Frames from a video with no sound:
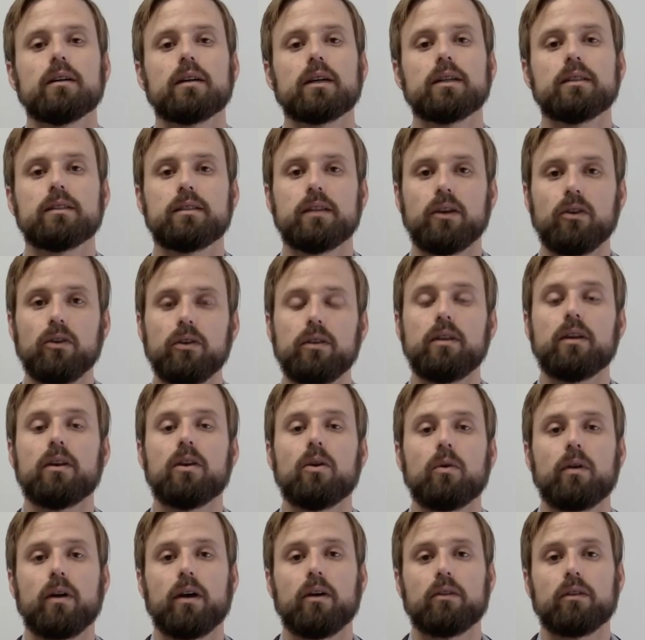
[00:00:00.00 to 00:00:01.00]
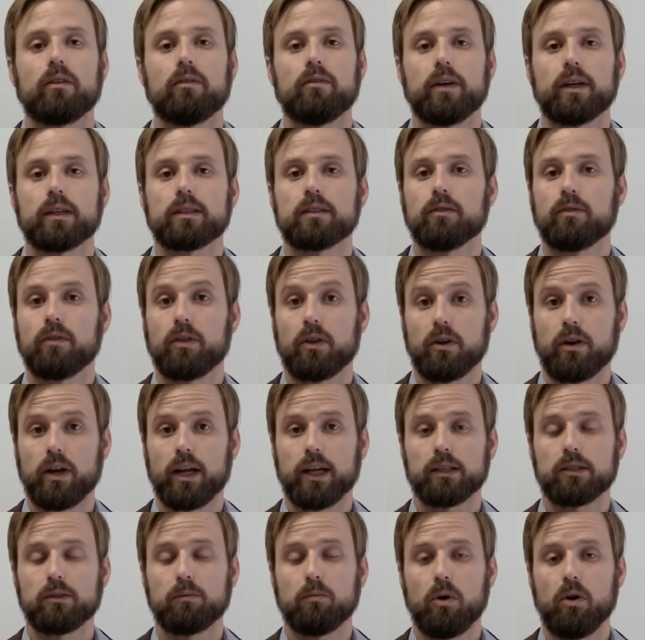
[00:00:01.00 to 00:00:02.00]
Considering the known health effects of third
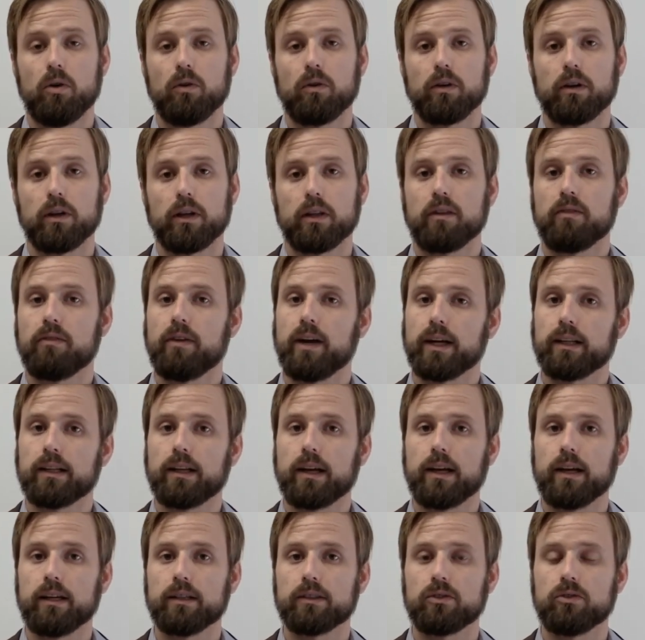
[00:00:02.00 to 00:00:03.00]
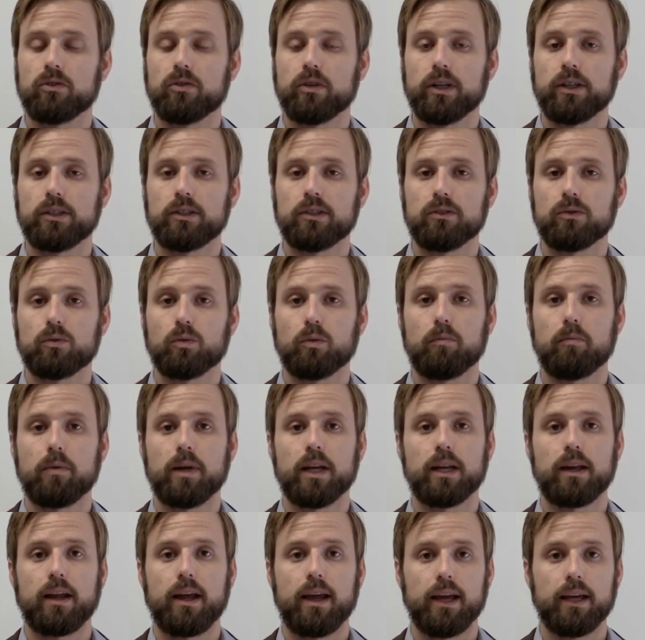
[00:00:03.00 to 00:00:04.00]
hand smoke and the fact that concentrations would
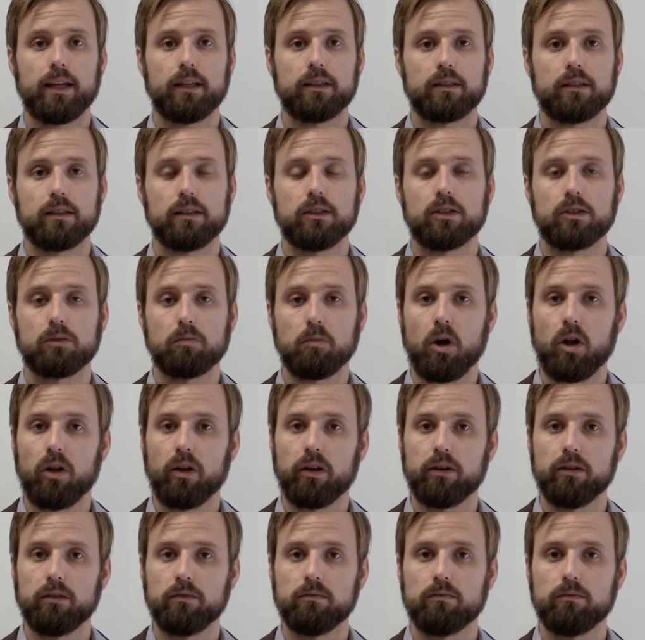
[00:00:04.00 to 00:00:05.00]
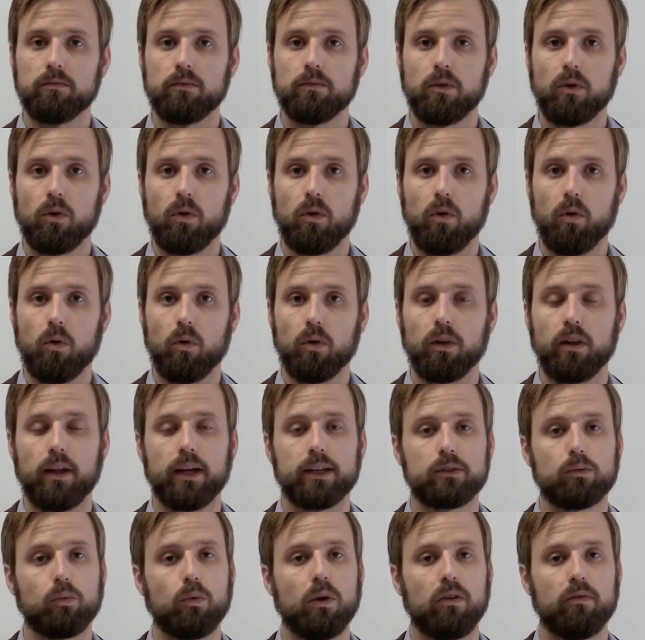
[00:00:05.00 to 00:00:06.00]
be enhanced in smaller or
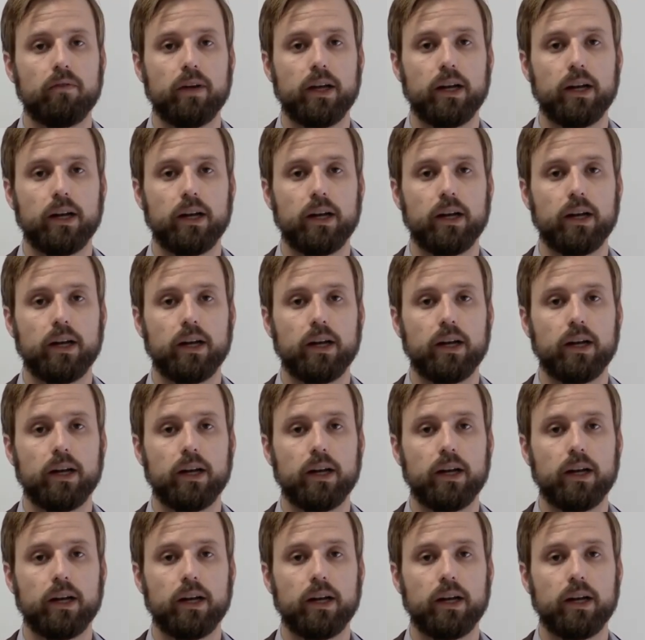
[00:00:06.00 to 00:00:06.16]
less well